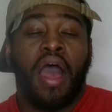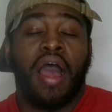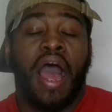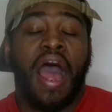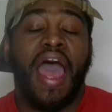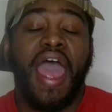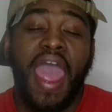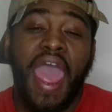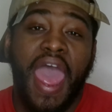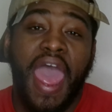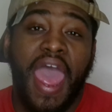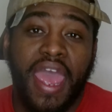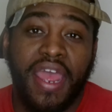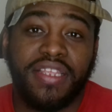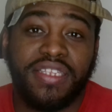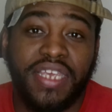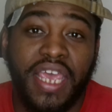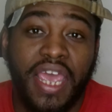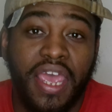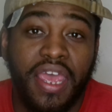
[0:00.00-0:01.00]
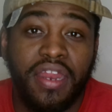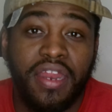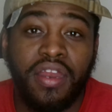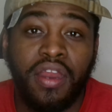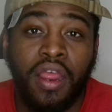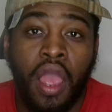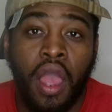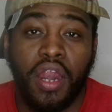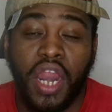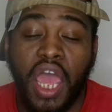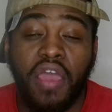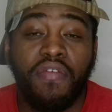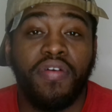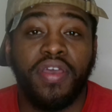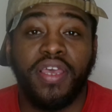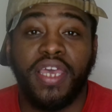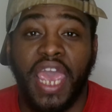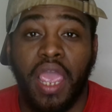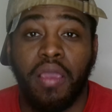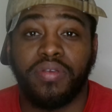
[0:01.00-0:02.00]
I had 10,
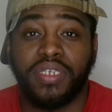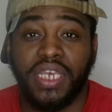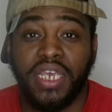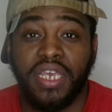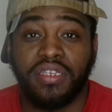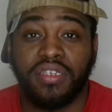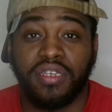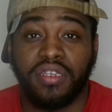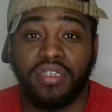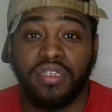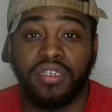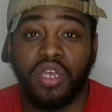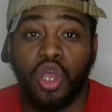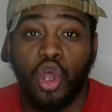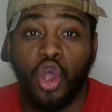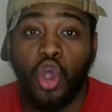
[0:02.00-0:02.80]
11 game seasons